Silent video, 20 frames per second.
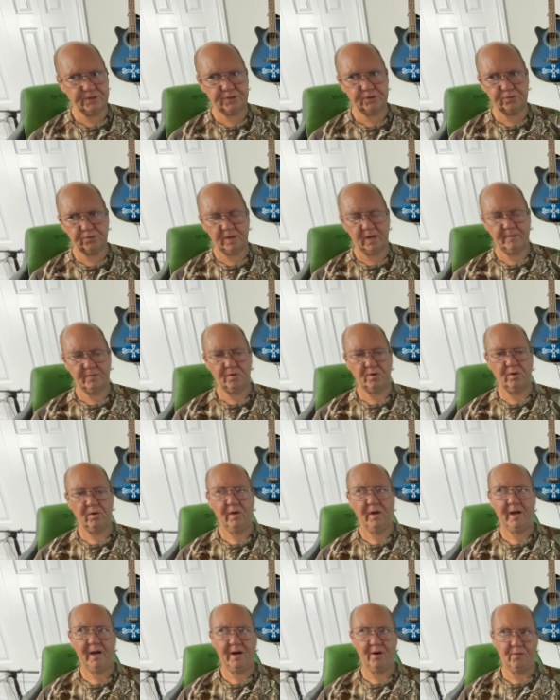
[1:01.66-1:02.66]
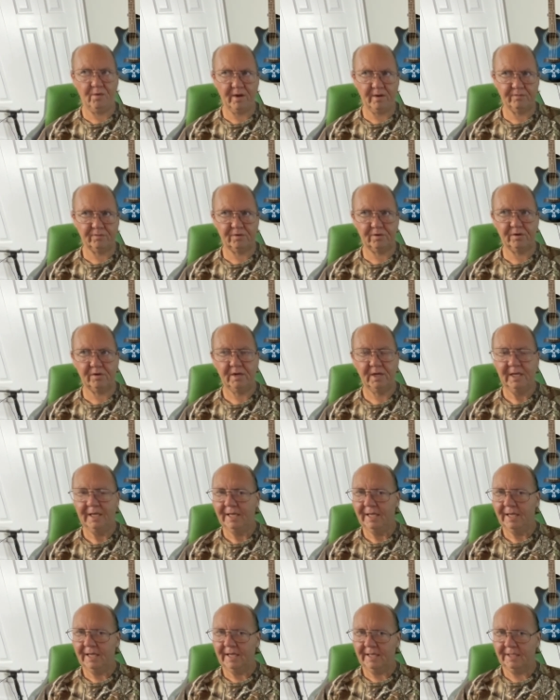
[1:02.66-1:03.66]
Dremel. However,
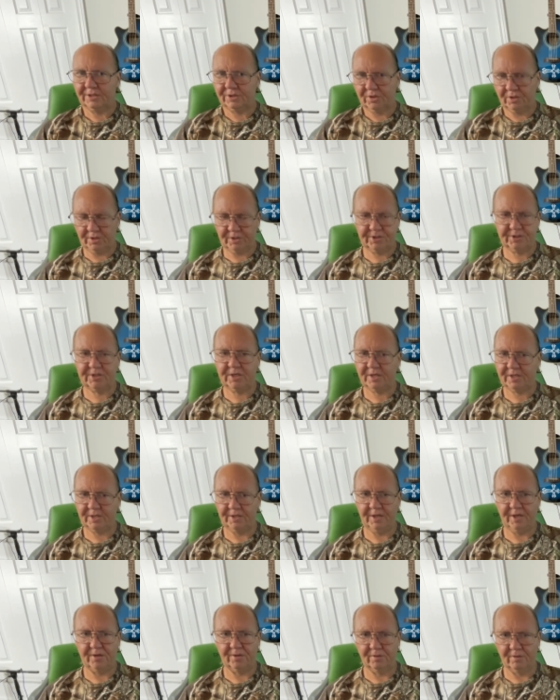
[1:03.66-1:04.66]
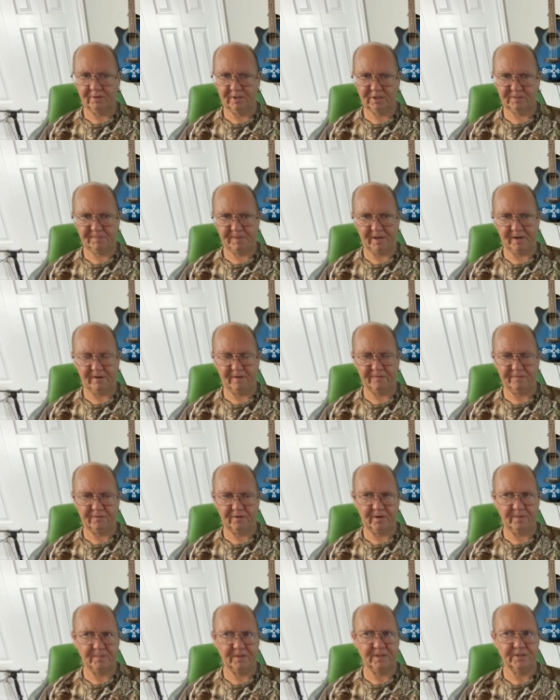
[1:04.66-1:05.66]
it's going to suck a lot of horsepower
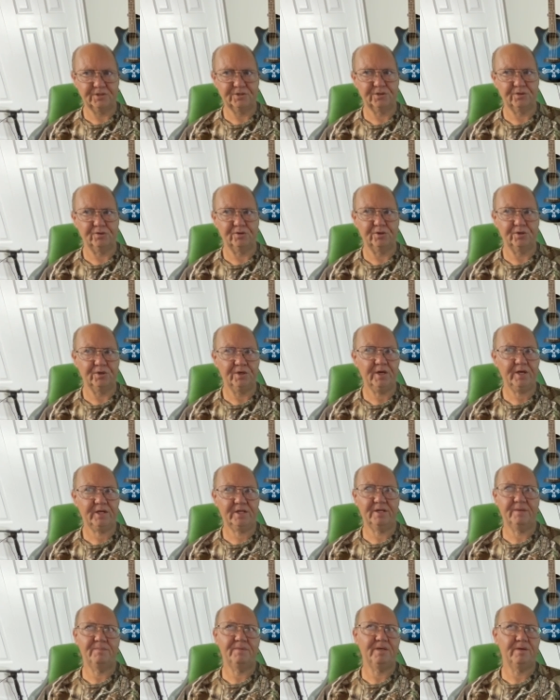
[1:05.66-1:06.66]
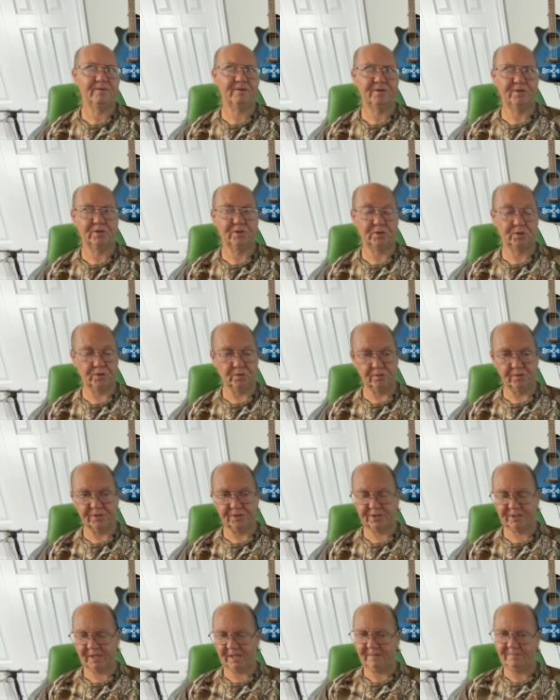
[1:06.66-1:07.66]
from you, so you're not going to be able to do the
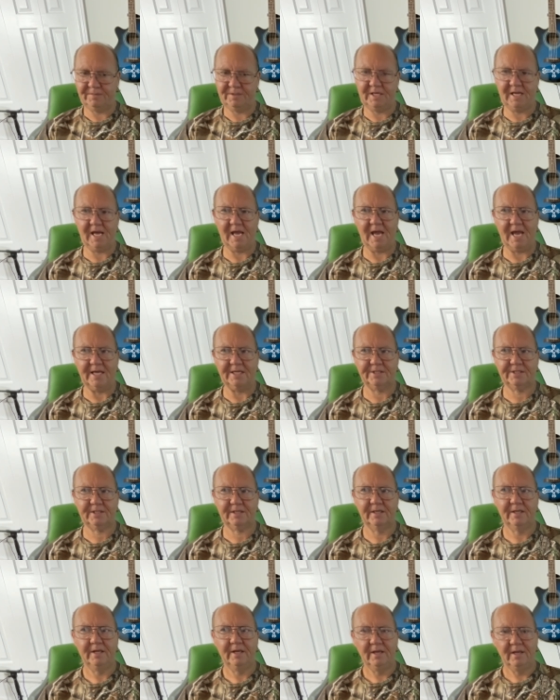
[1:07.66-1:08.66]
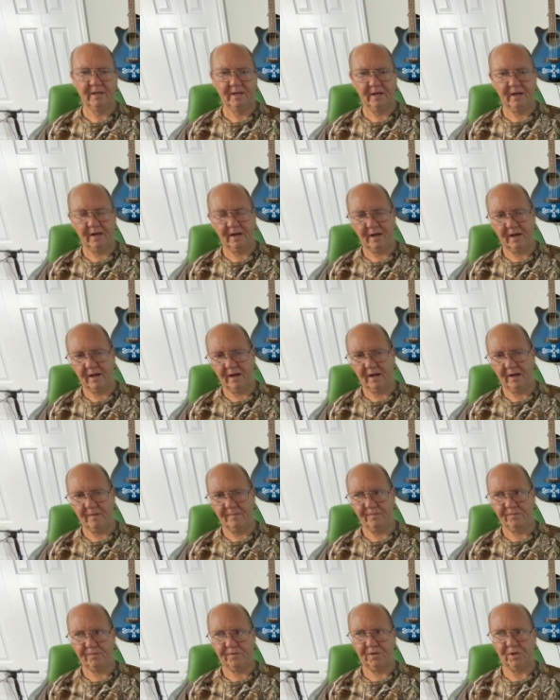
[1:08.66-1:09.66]
same task that
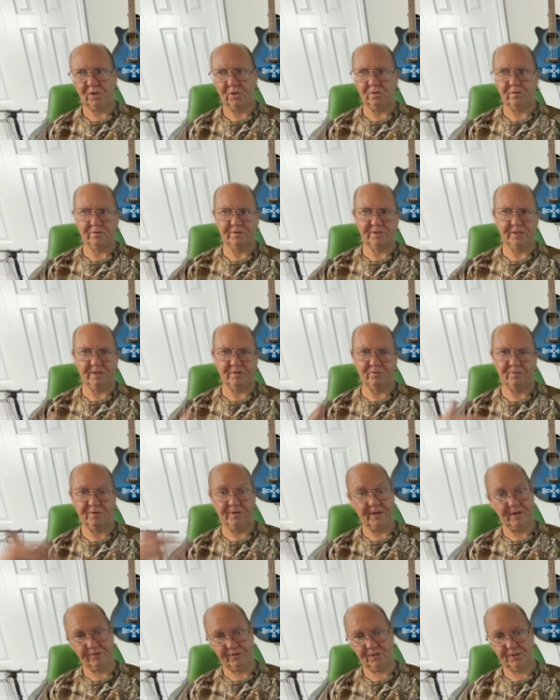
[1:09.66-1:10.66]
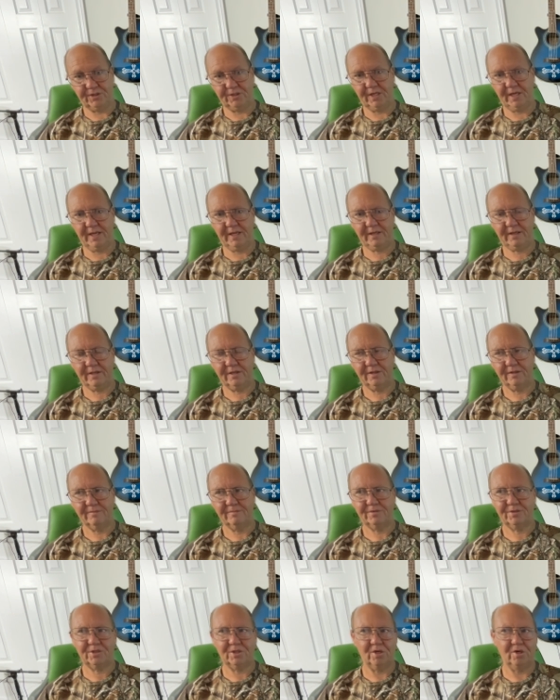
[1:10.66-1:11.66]
you did without the snake.
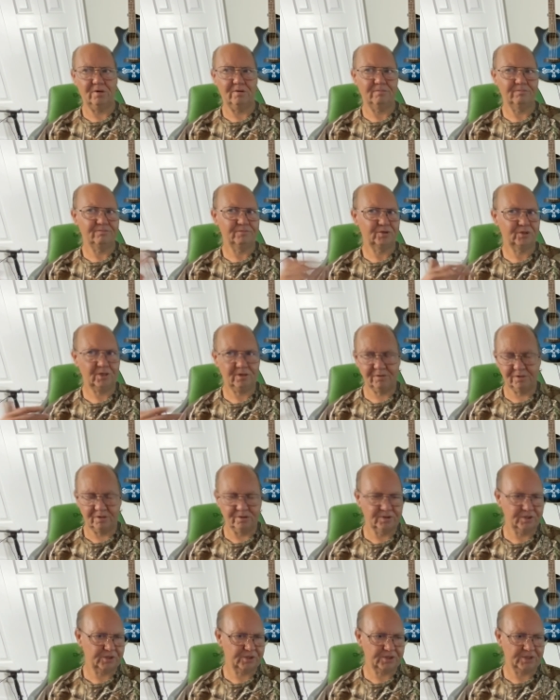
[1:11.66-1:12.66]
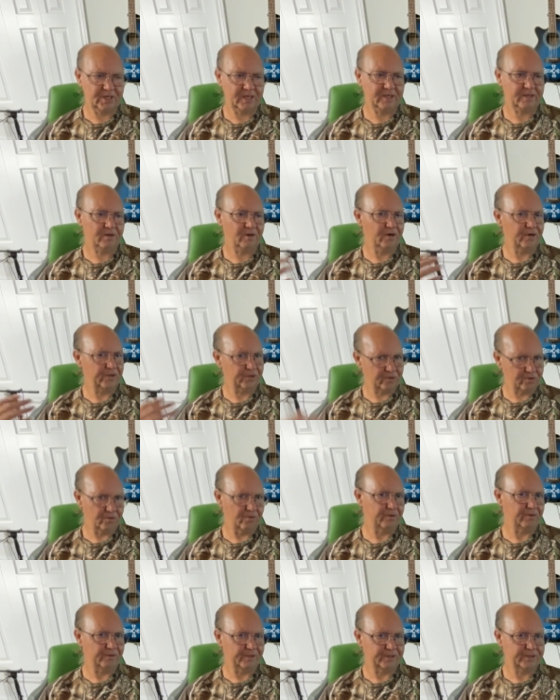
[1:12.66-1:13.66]
So don't use a snake on a
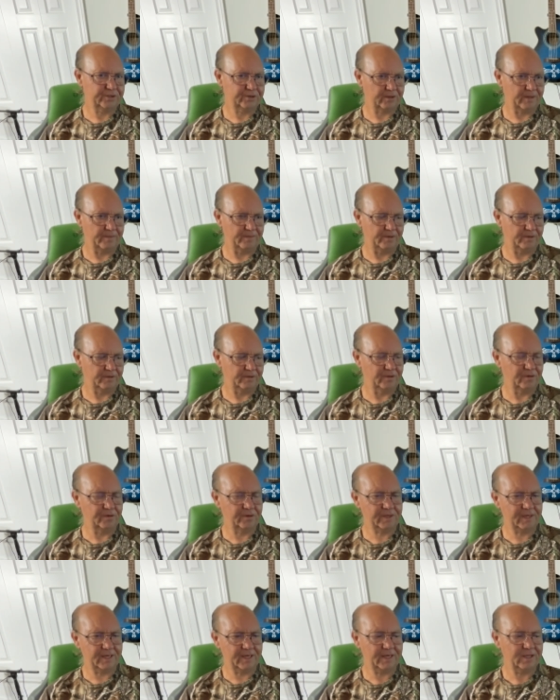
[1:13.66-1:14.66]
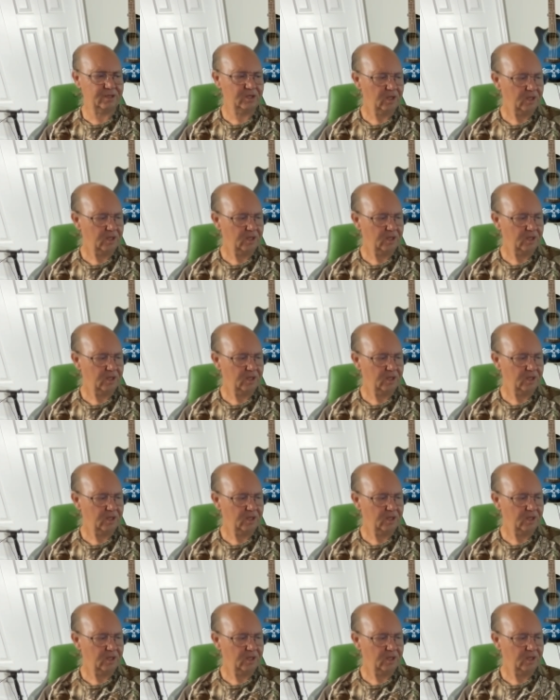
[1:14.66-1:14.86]
cordless Dremel, okay?